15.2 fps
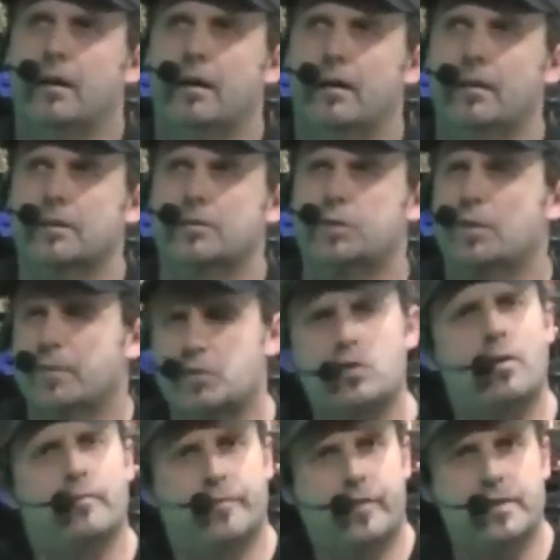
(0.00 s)
sort of a
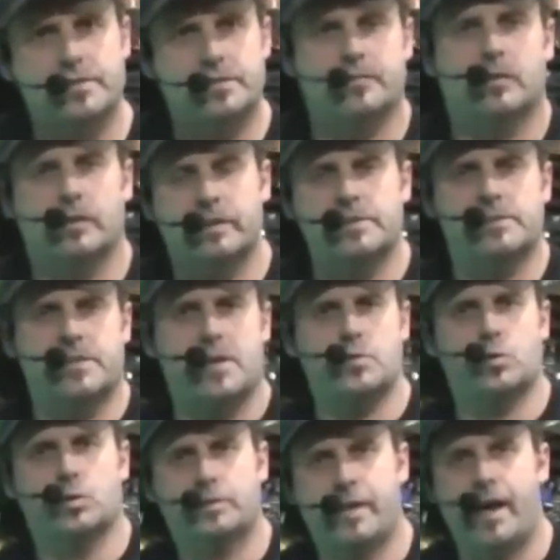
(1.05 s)
drum festival in
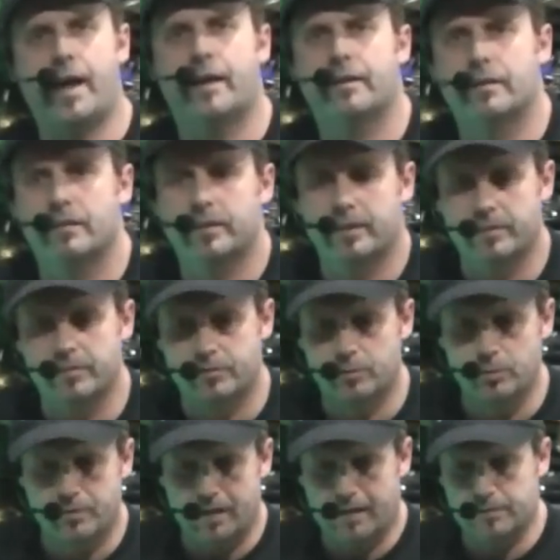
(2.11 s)
central Canada in
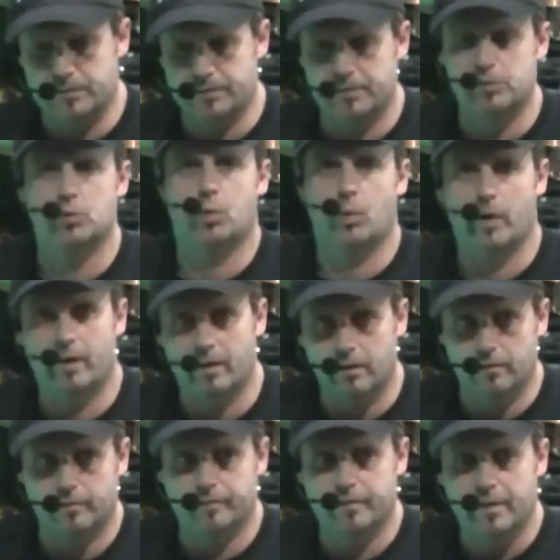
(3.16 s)

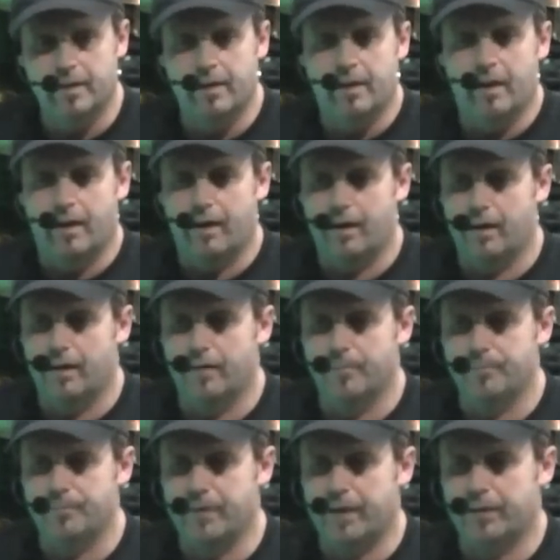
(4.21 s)
2012.
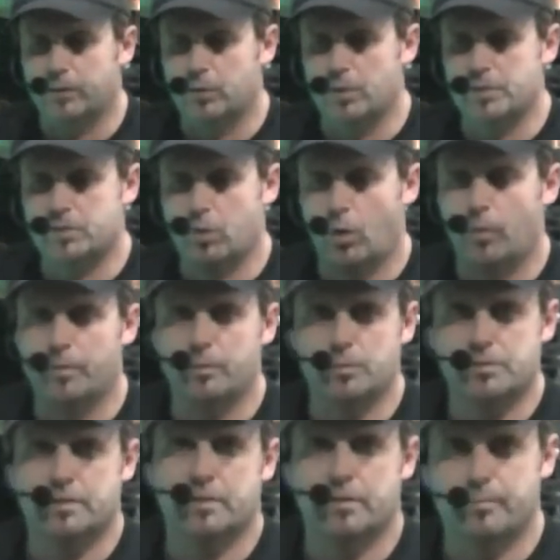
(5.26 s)
And Chris Coleman
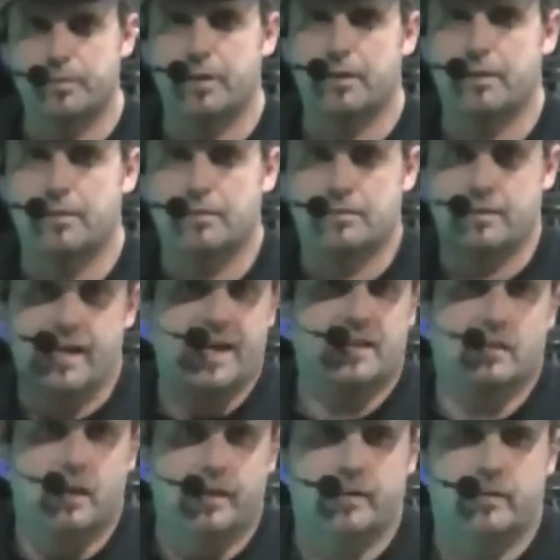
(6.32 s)
was going to be the
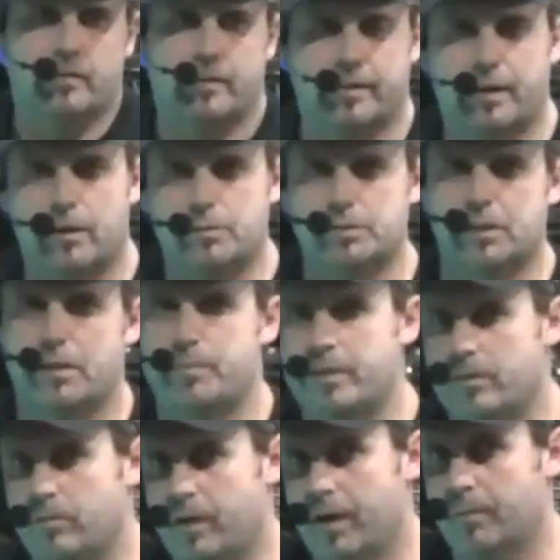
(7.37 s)
headliner, and I was going to
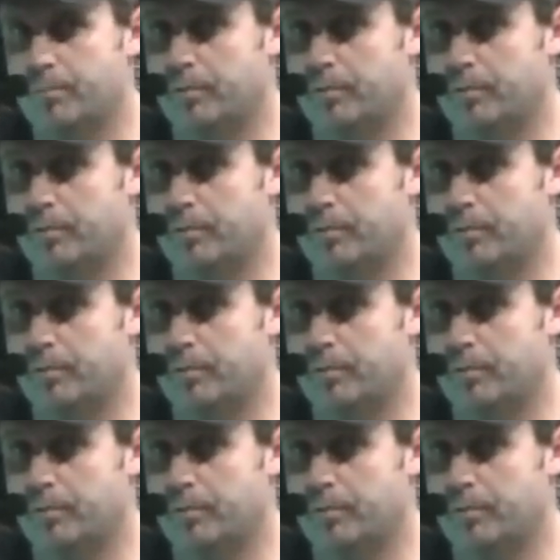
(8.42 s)
be right